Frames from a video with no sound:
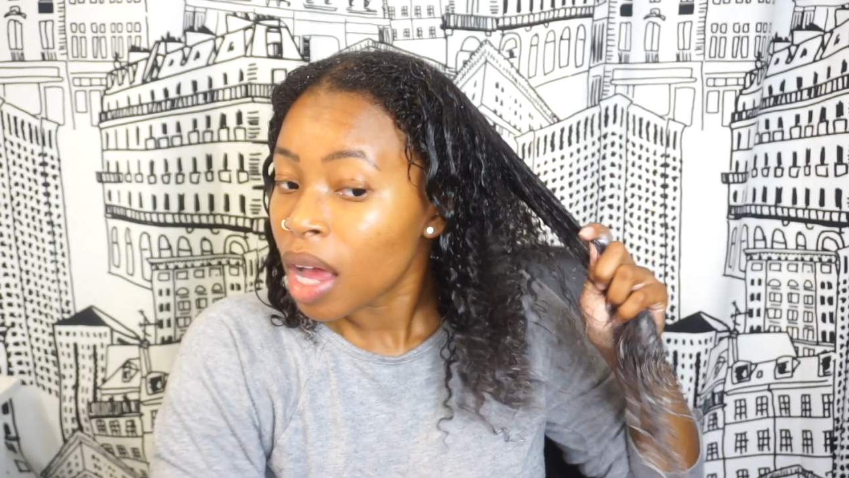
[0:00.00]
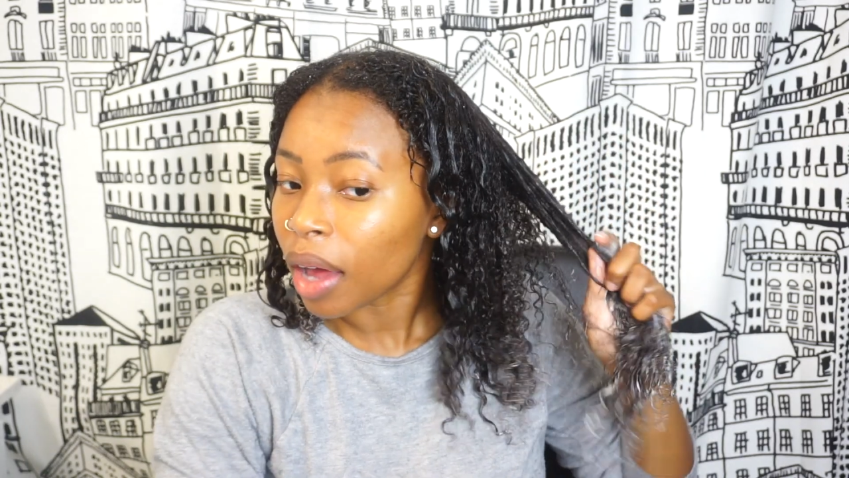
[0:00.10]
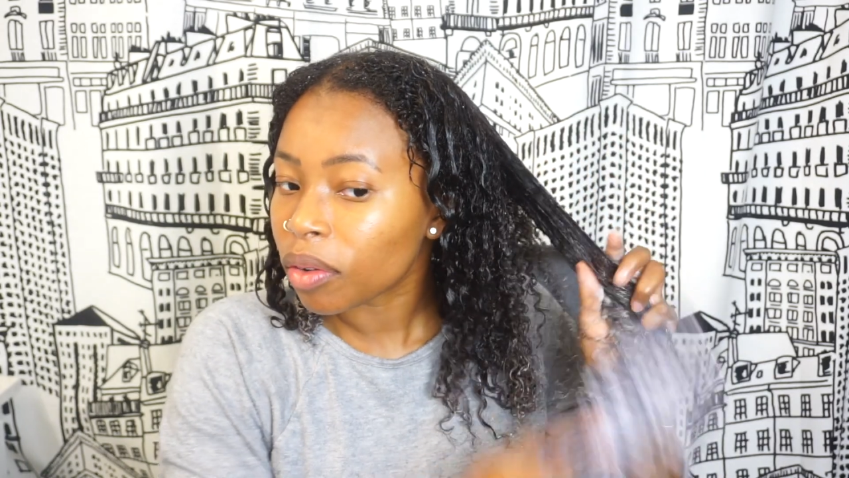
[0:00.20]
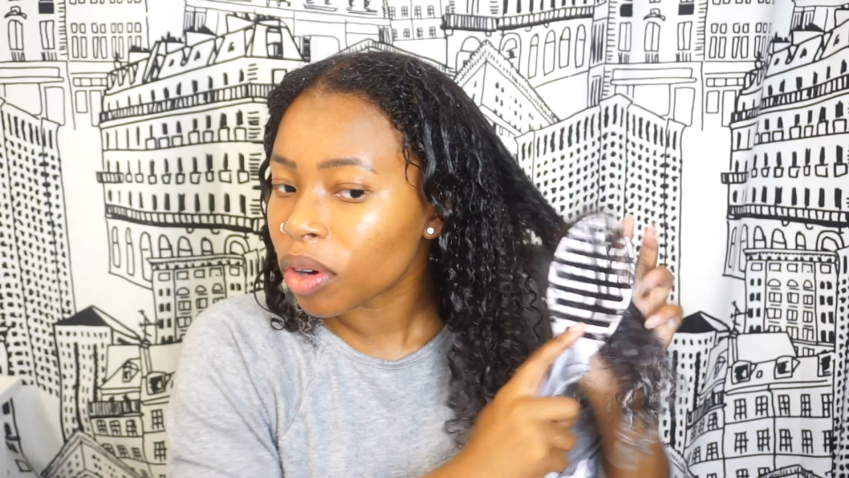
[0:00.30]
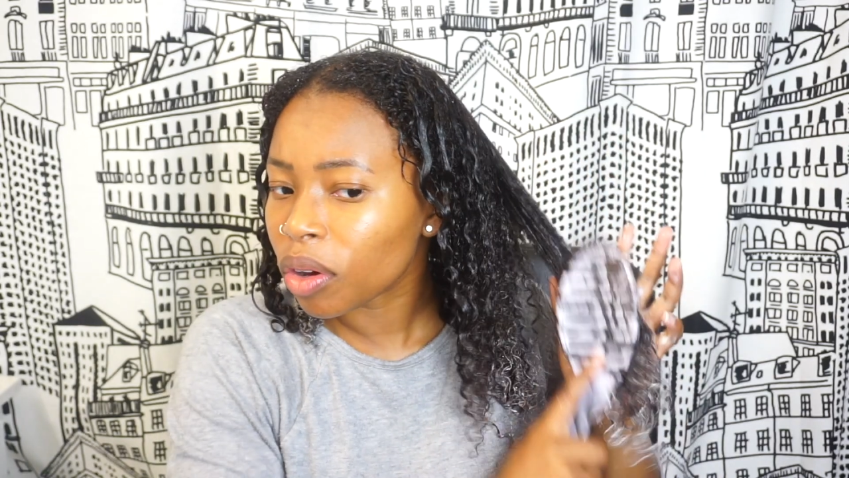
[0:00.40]

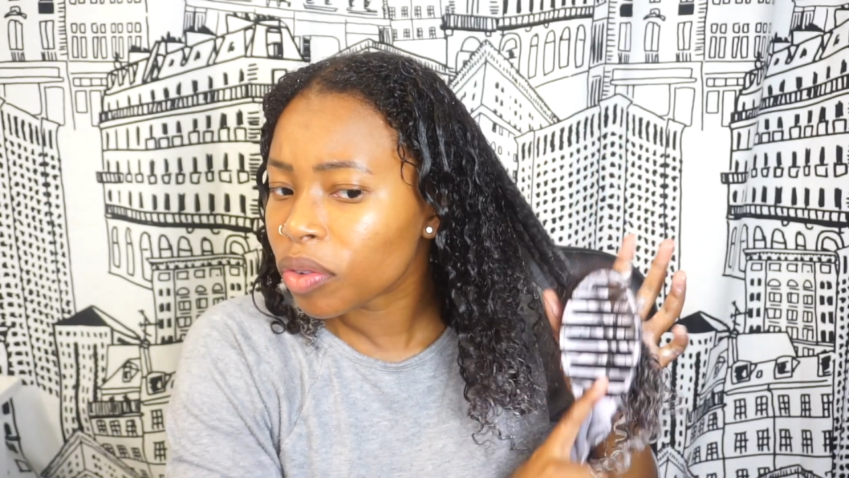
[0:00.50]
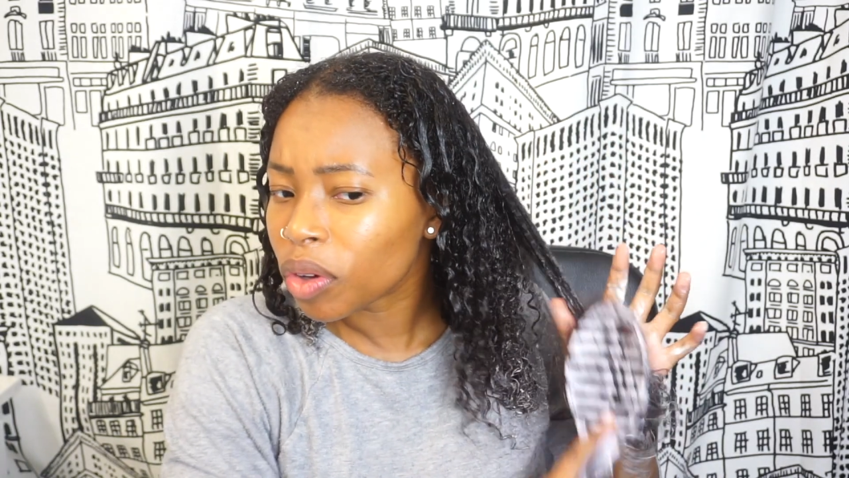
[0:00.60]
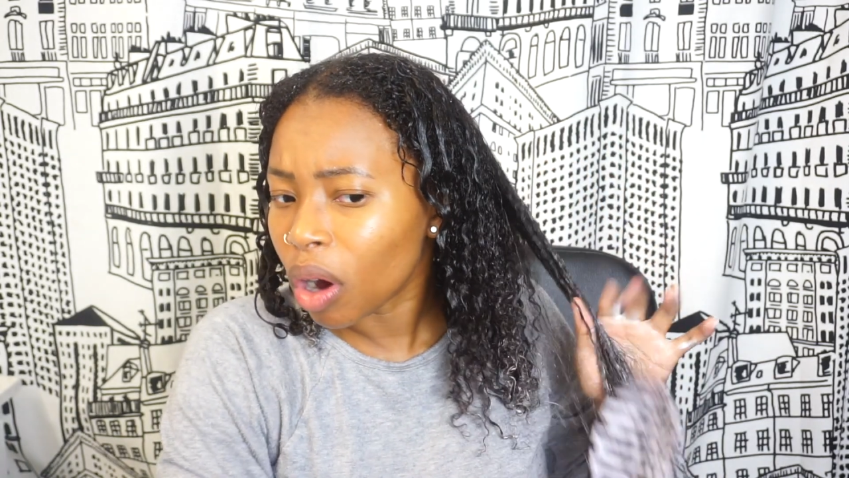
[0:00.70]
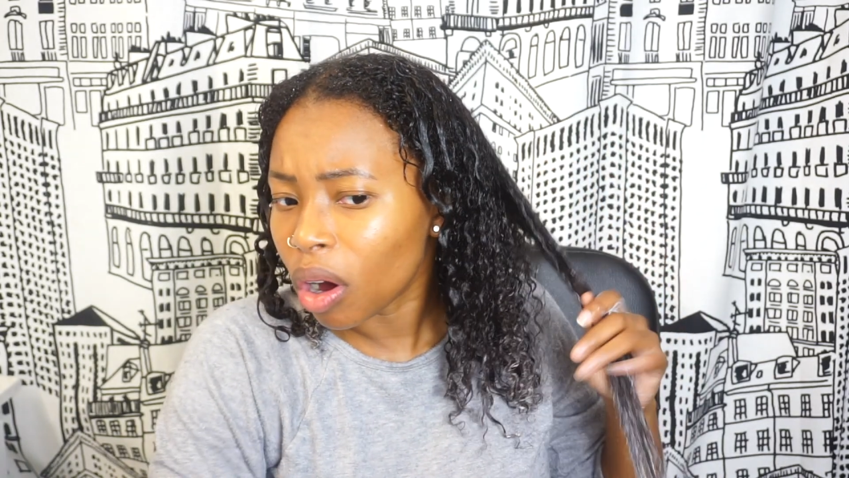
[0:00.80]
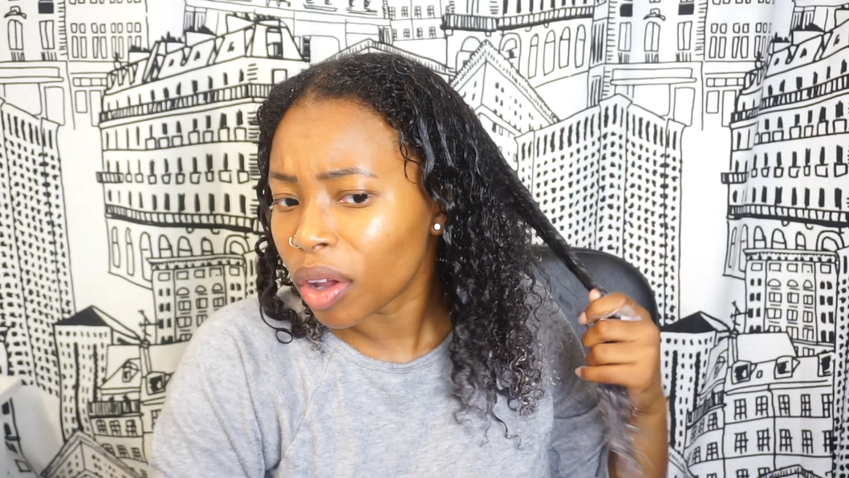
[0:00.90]
I don't know if
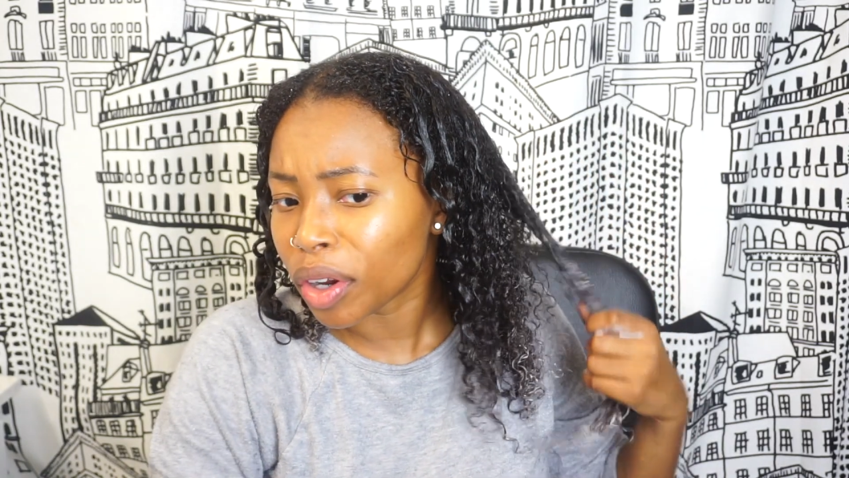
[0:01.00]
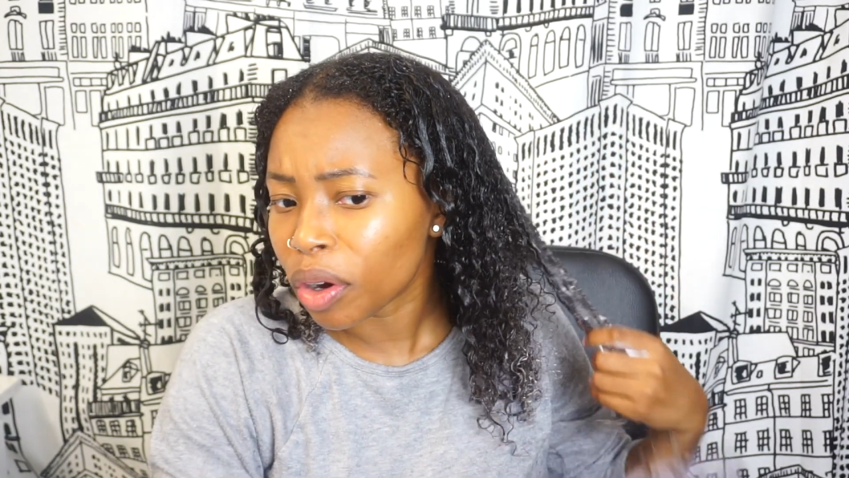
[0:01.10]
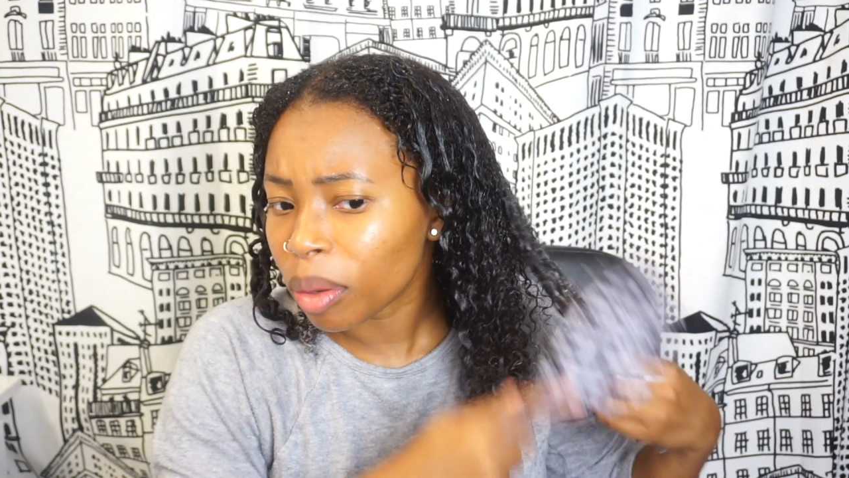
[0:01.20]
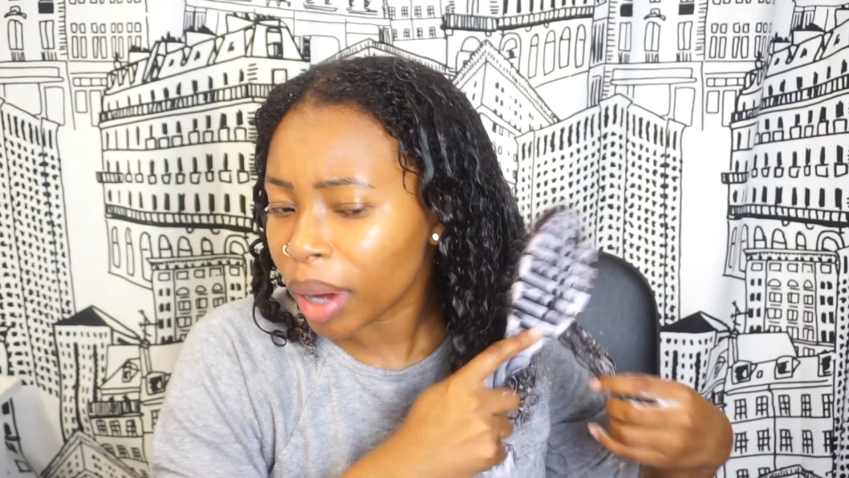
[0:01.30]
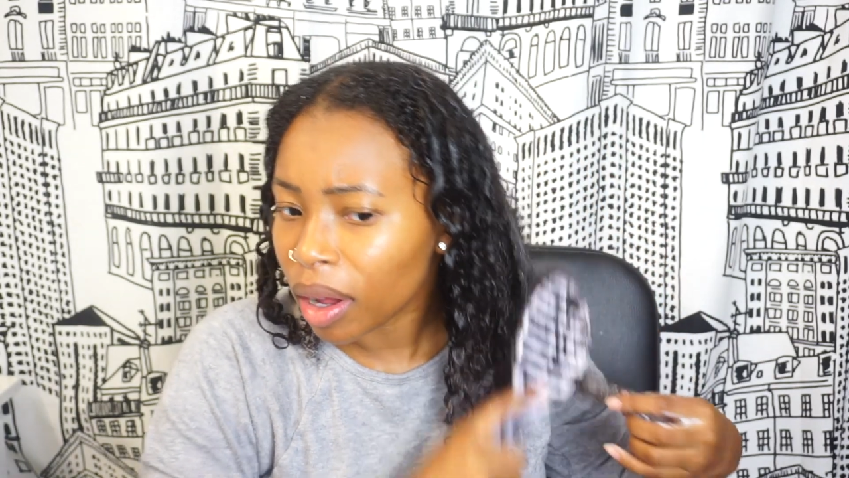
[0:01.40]
you all
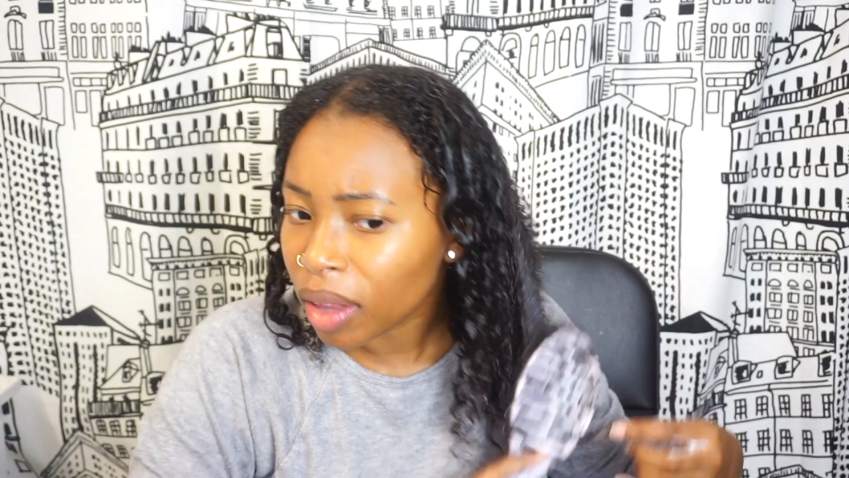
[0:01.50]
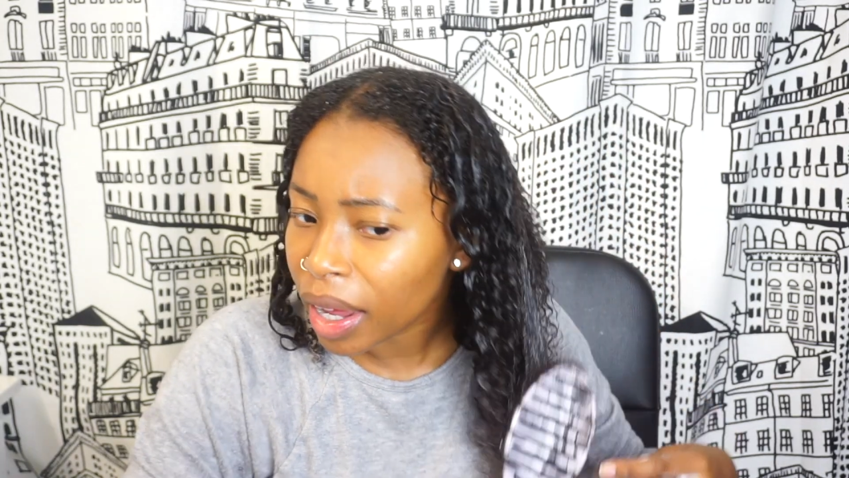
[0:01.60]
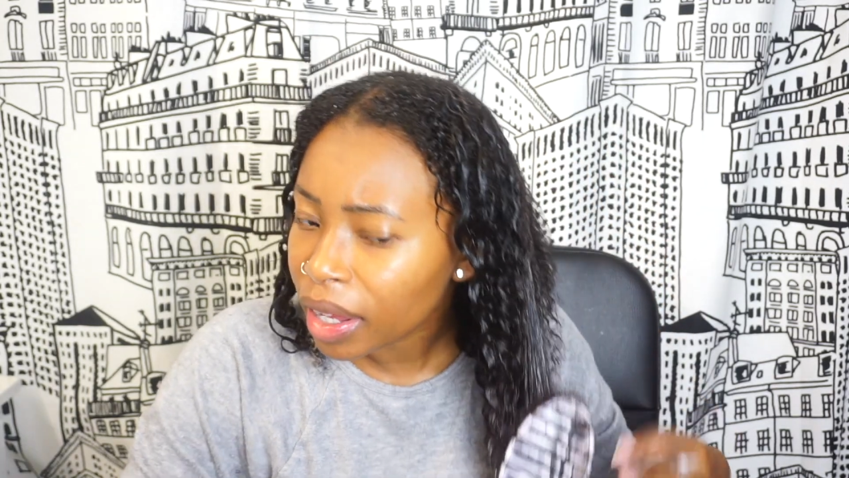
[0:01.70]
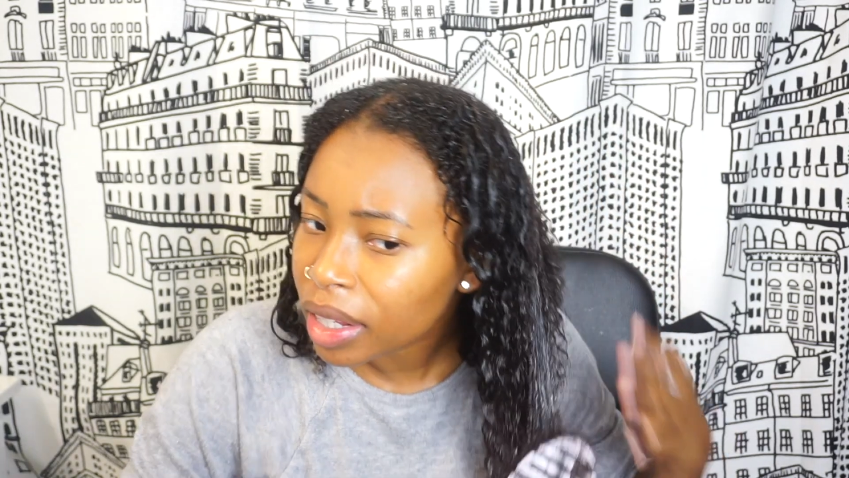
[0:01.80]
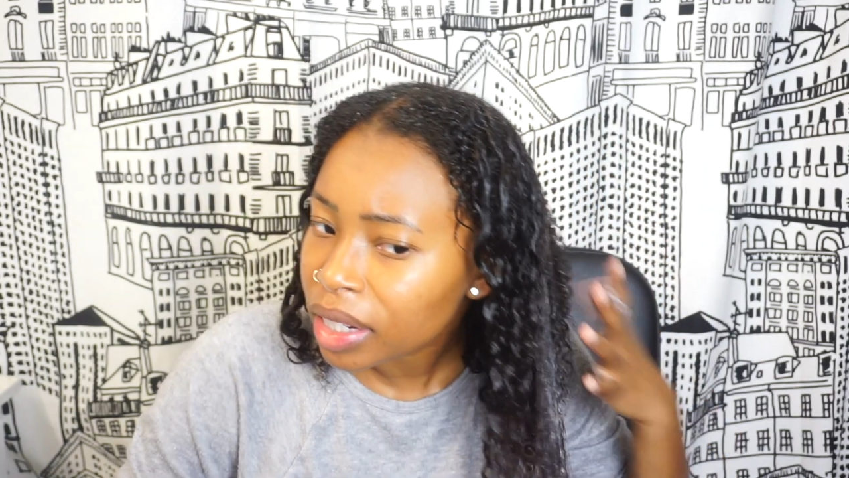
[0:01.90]
know about
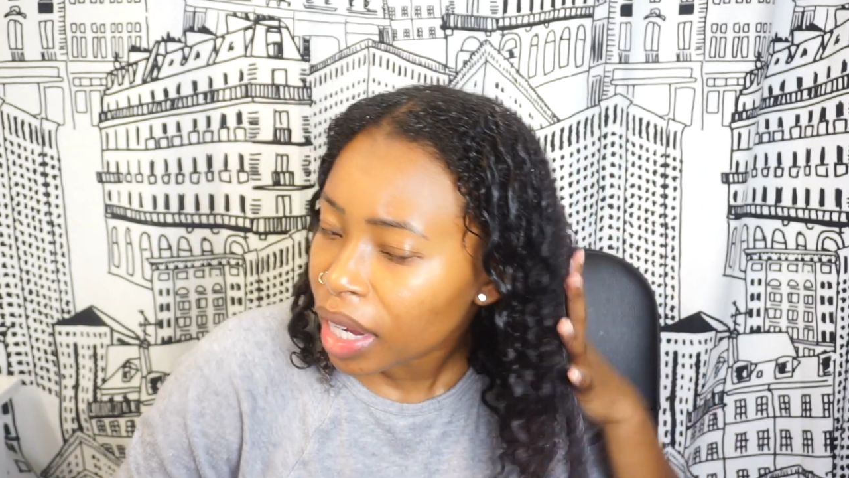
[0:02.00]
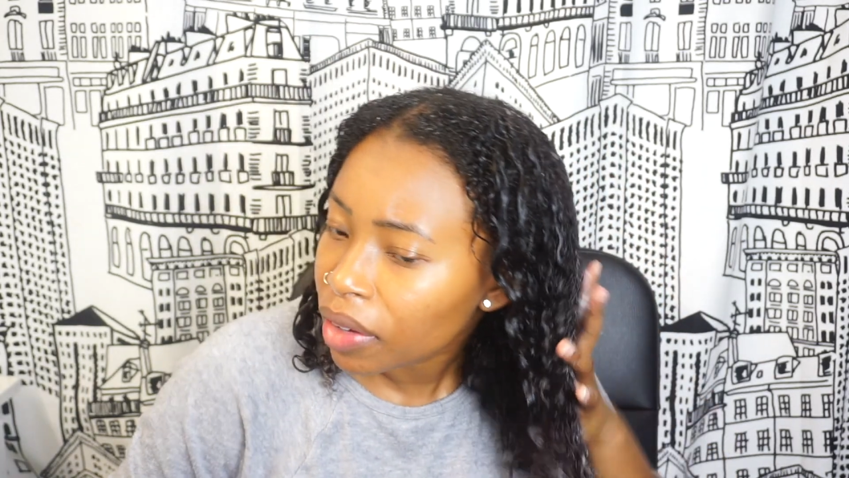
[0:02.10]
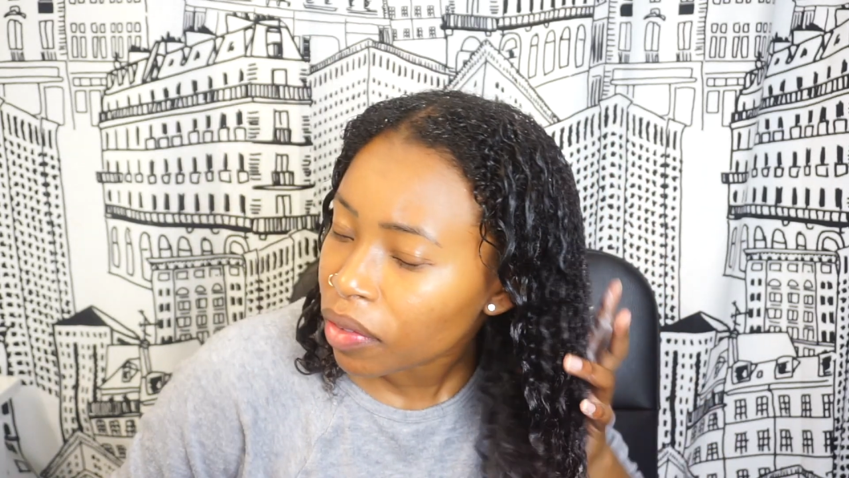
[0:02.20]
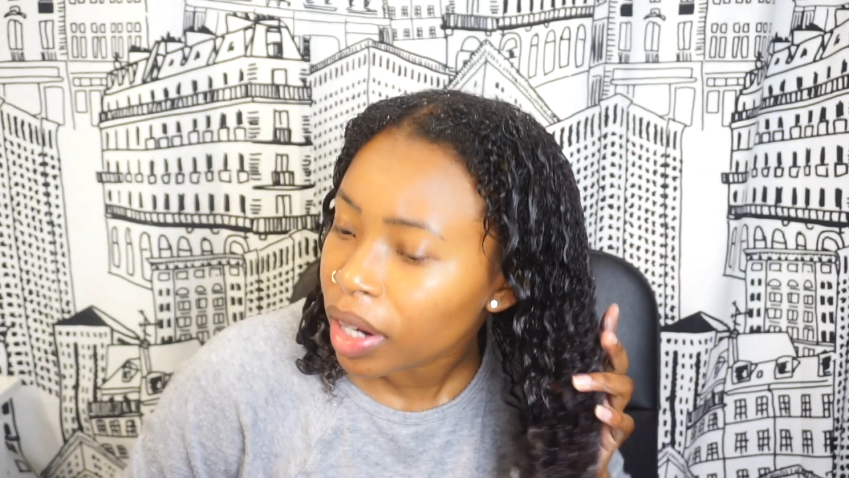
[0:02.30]
like Dave